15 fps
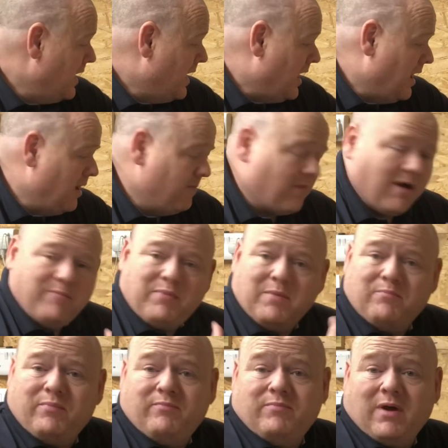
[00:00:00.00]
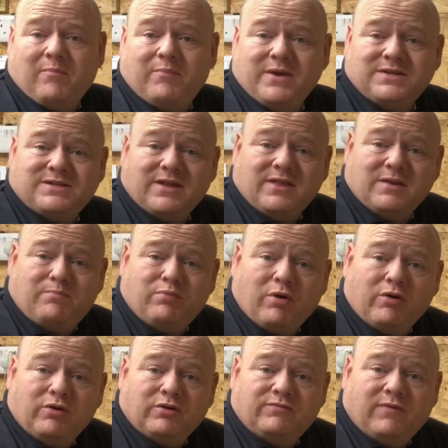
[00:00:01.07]
I've been sent the
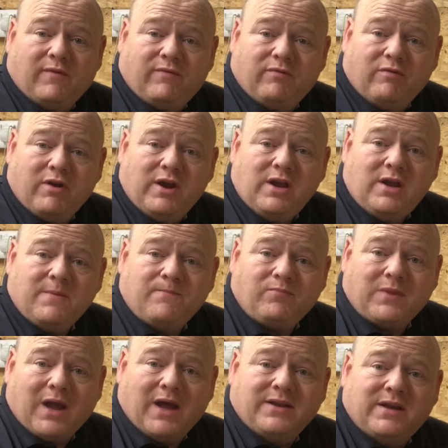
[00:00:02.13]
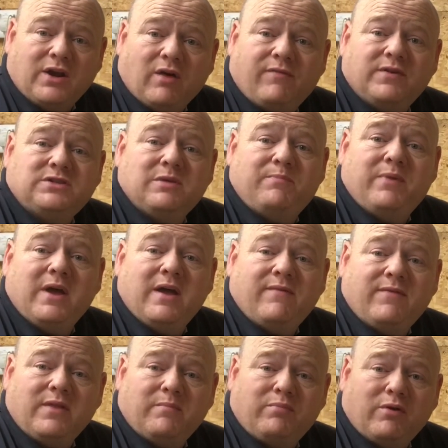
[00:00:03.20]
products for free. I did offer to pay
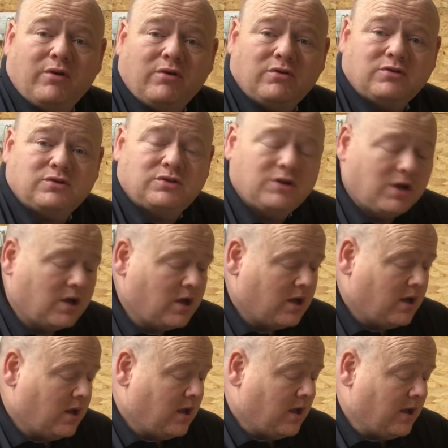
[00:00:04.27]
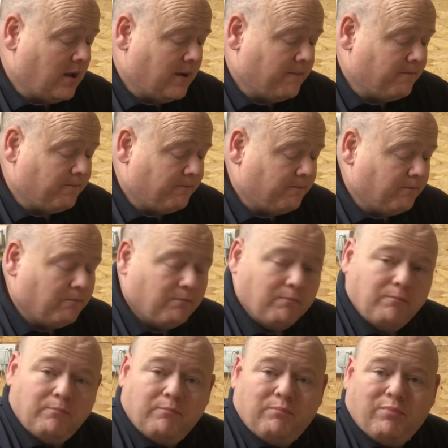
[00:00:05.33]
for the products,
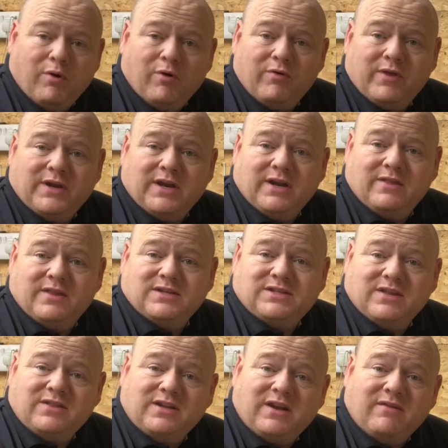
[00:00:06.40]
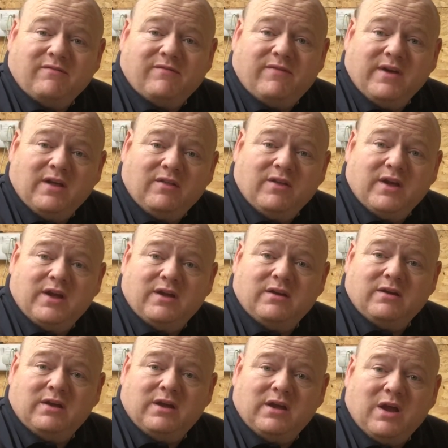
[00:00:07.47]
but they said they didn't feel that
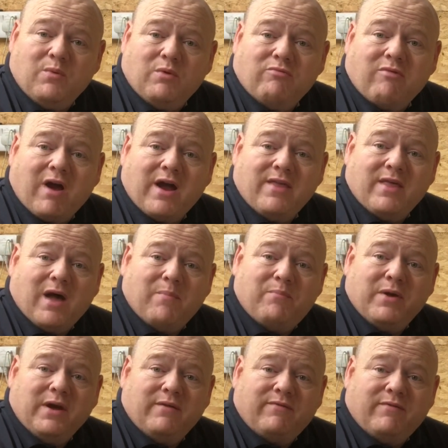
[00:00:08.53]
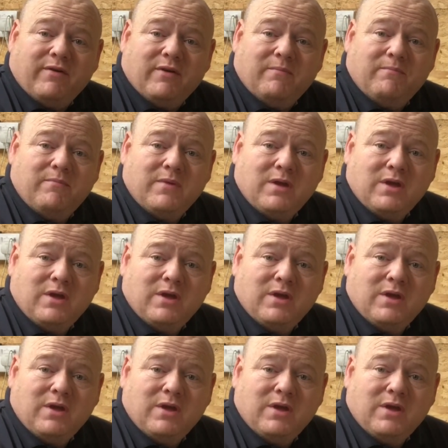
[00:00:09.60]
it were right that I paid for them